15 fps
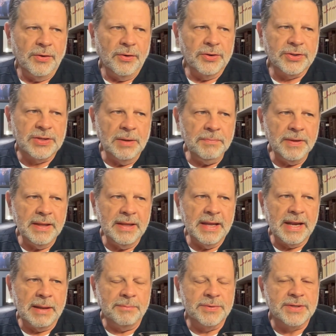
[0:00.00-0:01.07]
Something
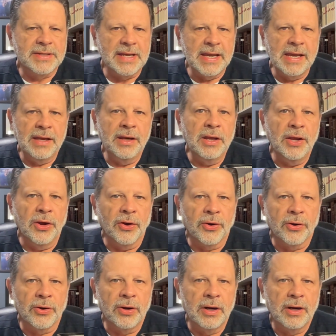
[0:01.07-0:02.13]
that I'm seeing
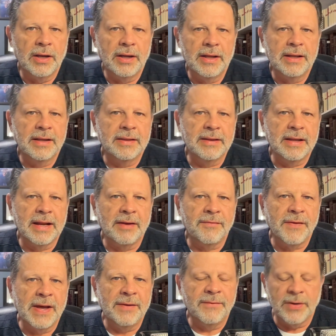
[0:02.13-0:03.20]
here uh, that I
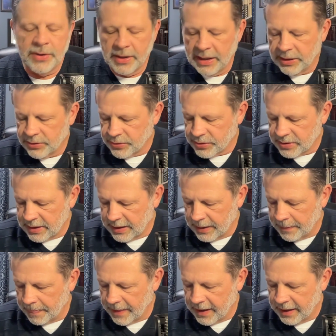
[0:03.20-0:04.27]
find very
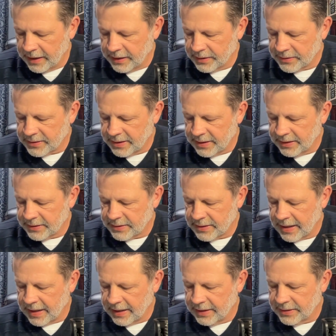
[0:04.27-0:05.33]
interesting is that it
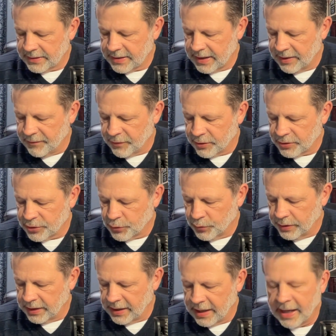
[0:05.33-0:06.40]
says in verse
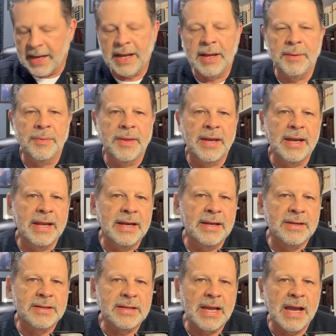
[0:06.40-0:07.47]
29 that it
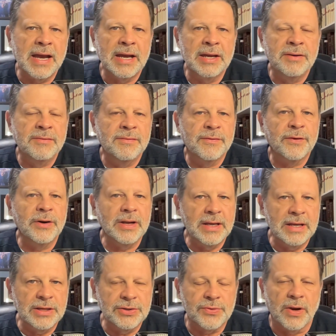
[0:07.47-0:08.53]
is time for
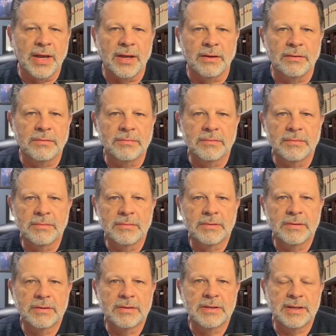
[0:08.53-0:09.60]
Israel
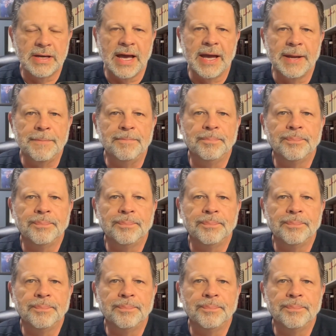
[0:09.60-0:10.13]
to die.